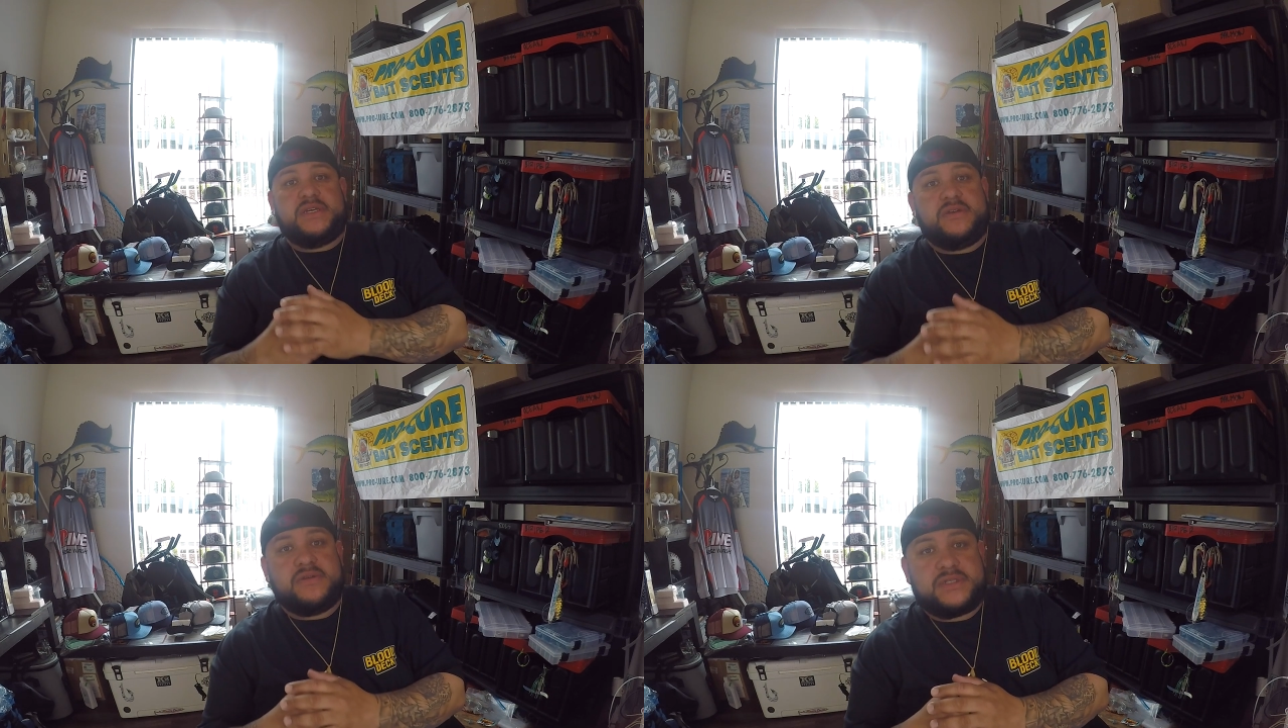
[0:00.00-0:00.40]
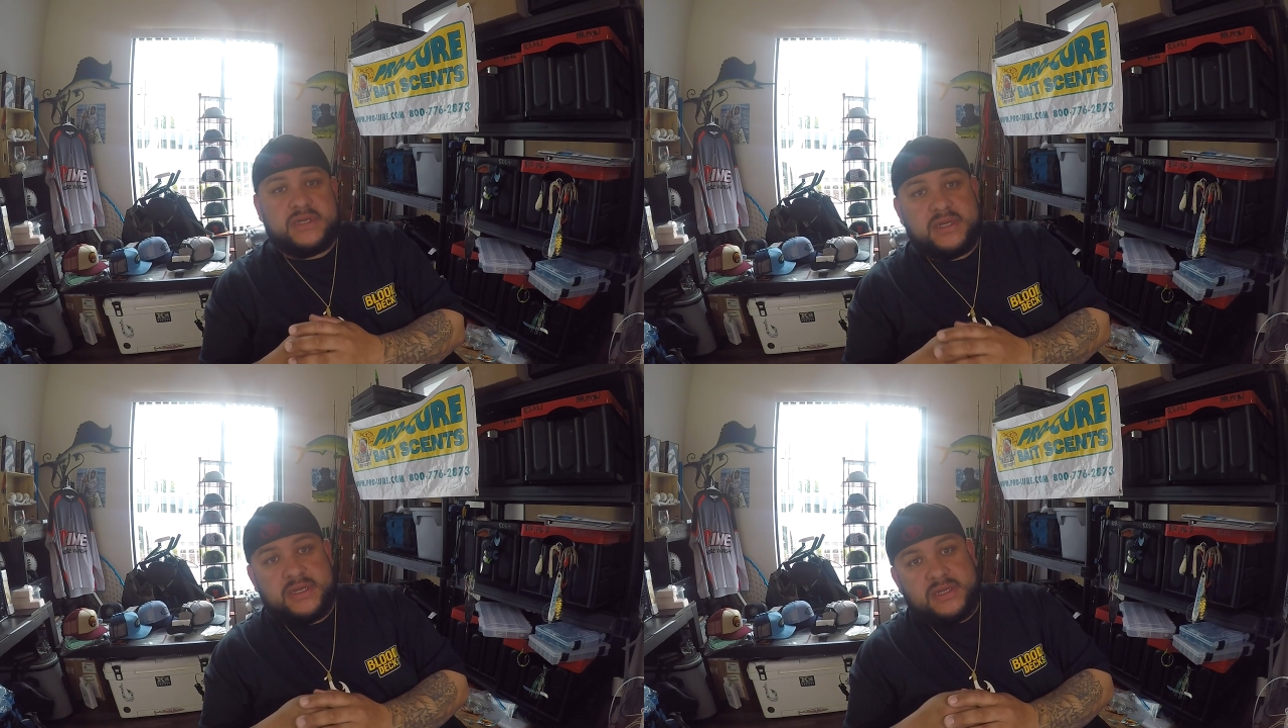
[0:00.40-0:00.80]
use.
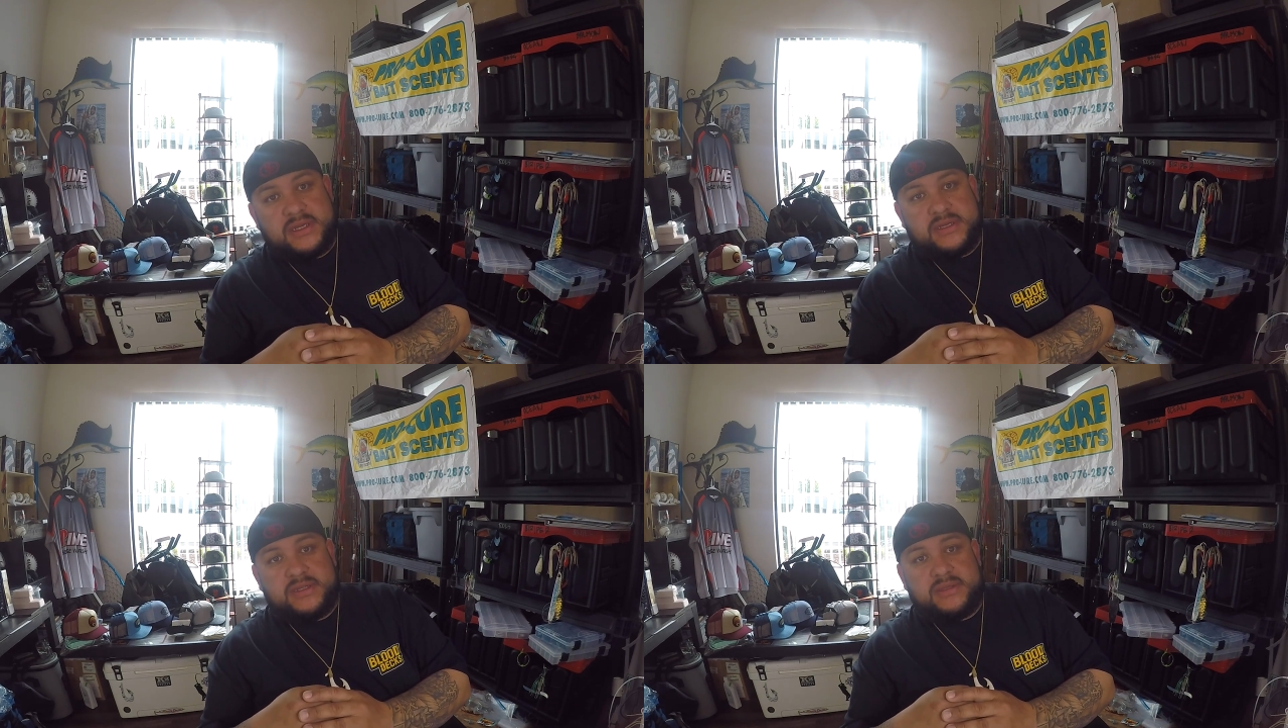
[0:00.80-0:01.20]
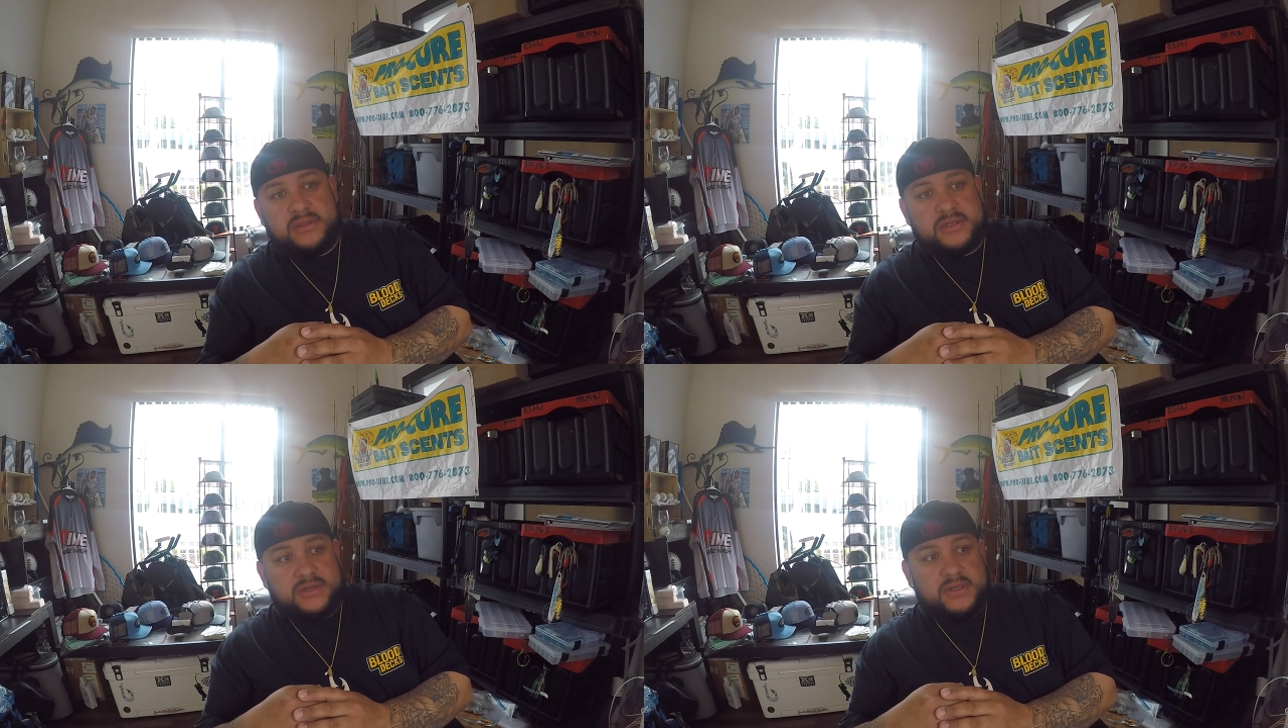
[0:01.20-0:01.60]

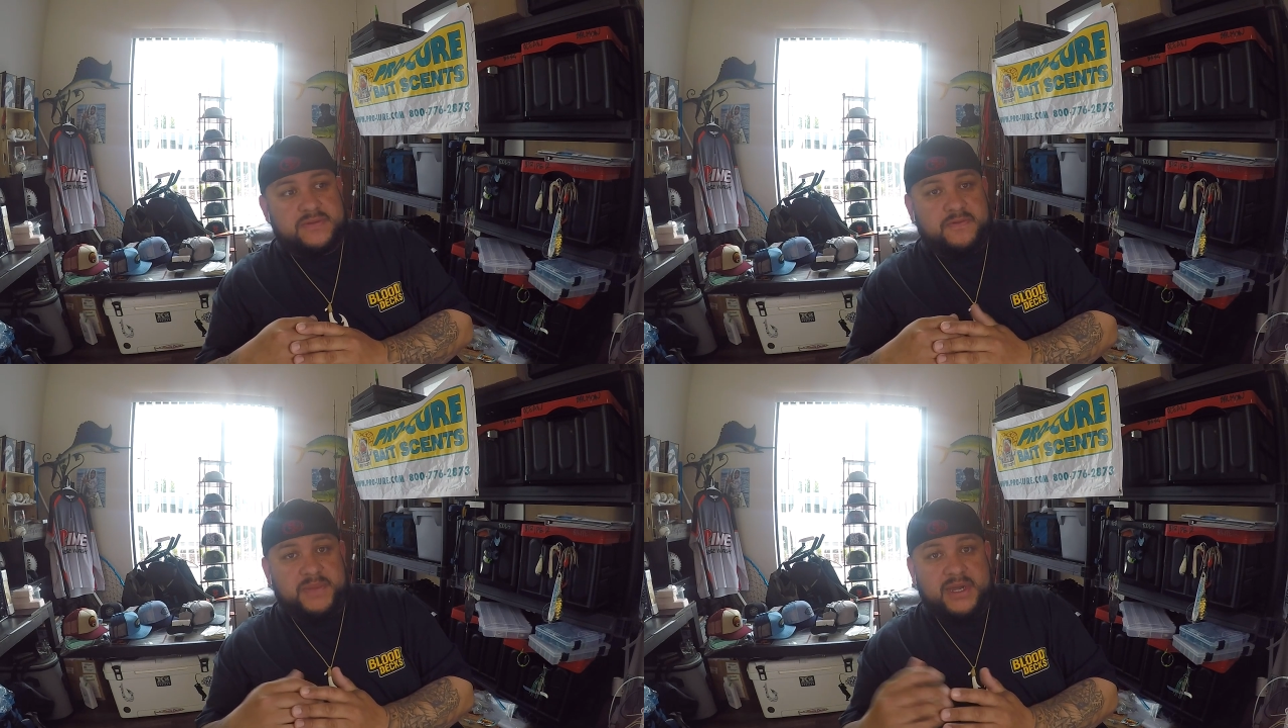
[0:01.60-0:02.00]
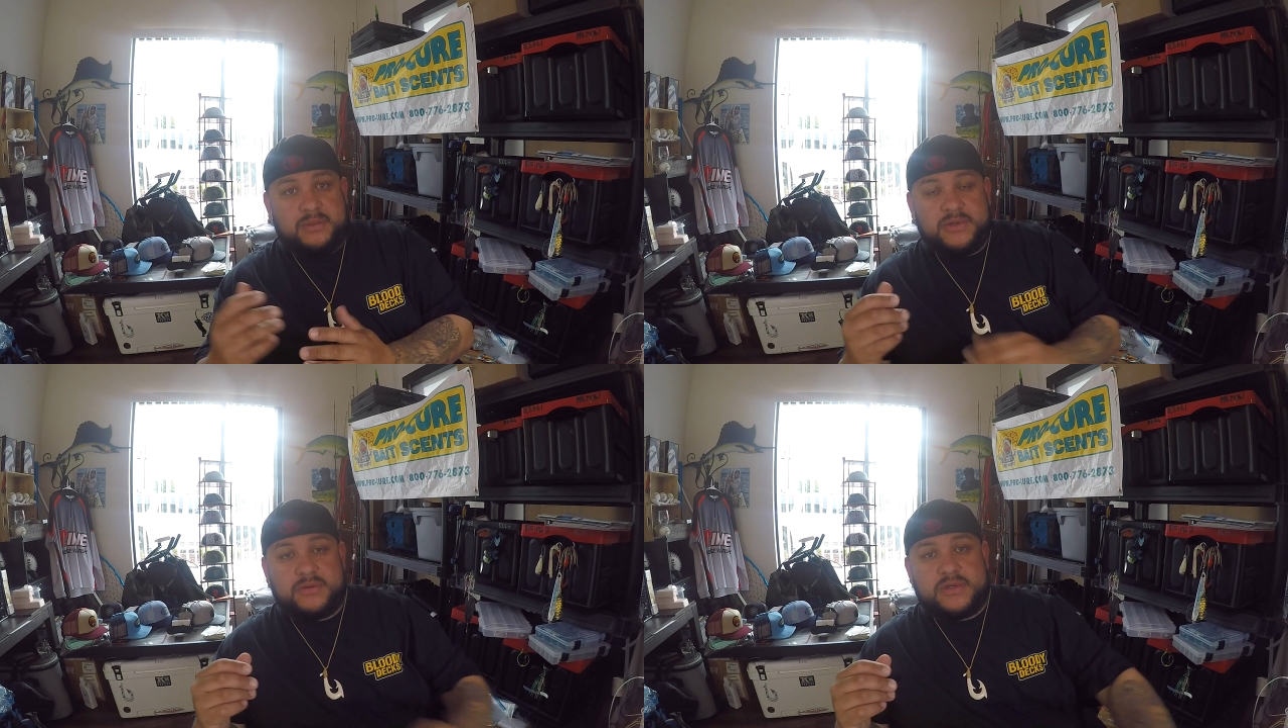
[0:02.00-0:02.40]
Those are also from
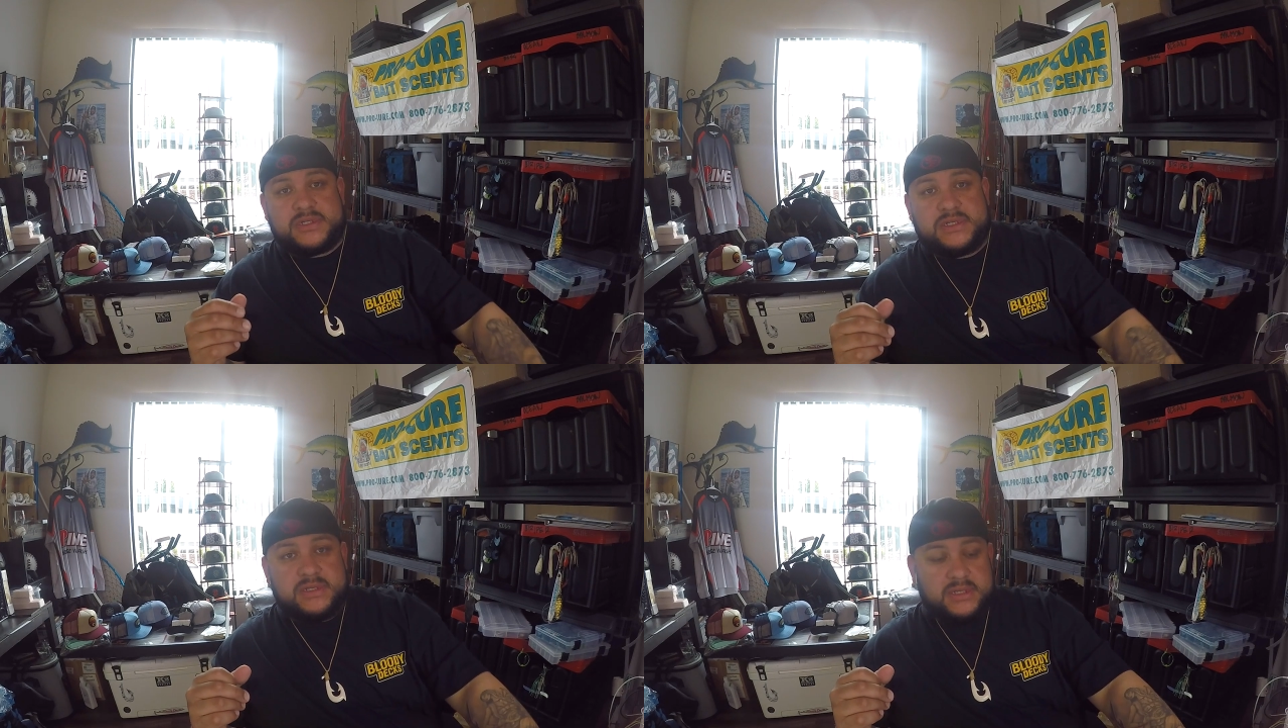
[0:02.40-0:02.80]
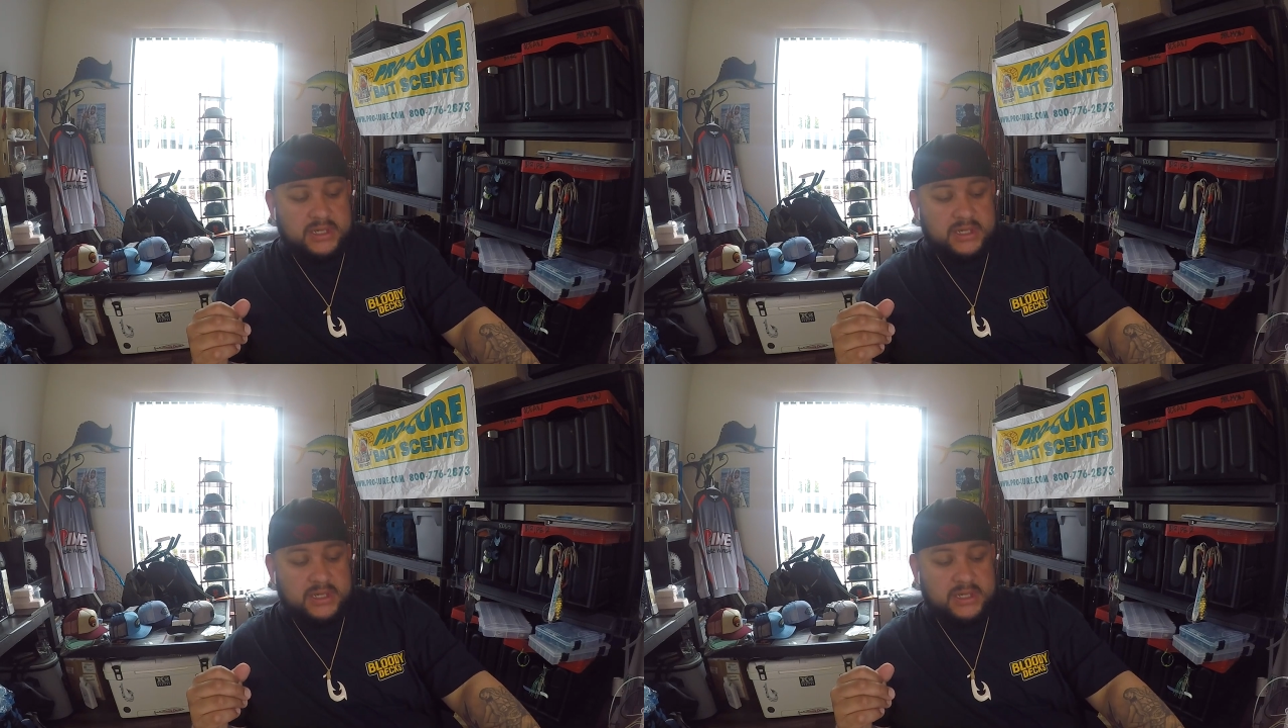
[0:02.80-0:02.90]
Adam Lures.